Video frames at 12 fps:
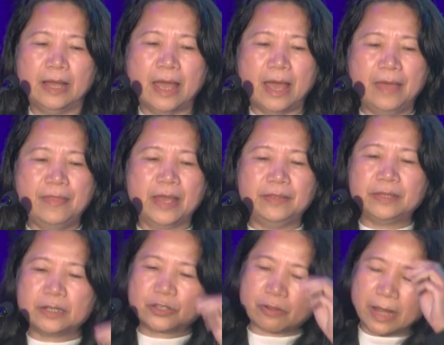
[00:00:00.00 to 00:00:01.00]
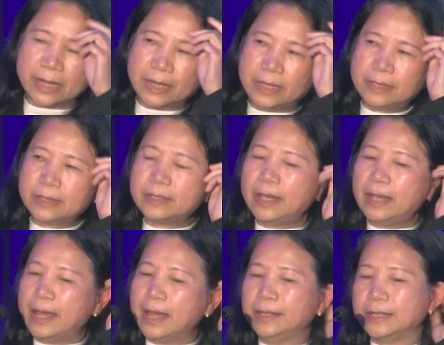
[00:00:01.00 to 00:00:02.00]
and then the dryness
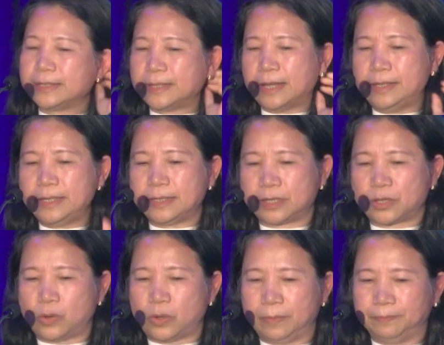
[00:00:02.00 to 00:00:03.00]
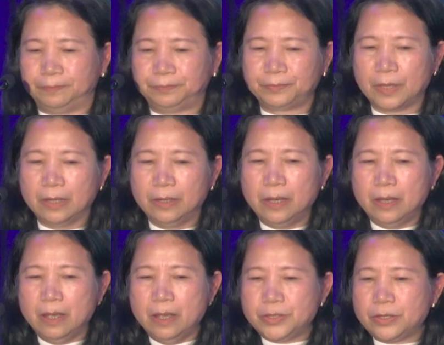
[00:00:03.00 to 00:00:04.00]
and the Seinda score.
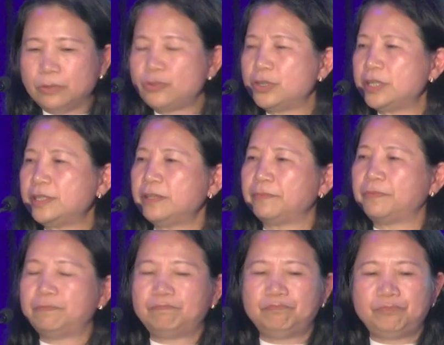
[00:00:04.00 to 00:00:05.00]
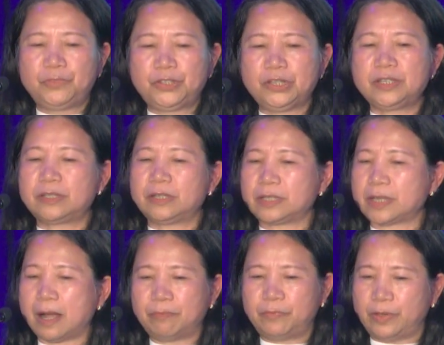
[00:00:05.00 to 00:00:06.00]
So just the
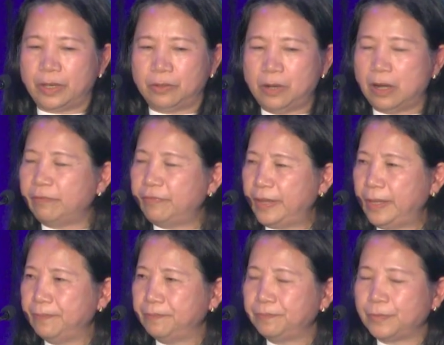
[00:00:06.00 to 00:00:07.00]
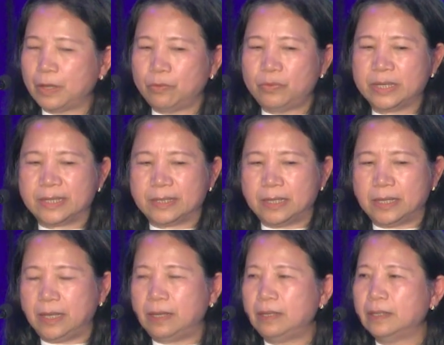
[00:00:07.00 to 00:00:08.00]
top view of it, we
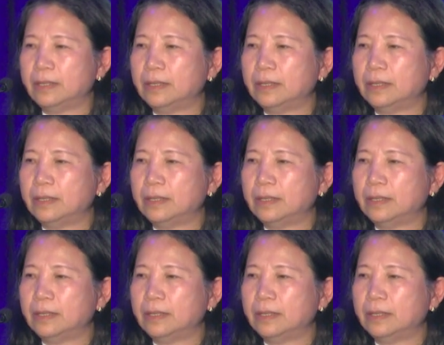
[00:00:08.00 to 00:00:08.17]
see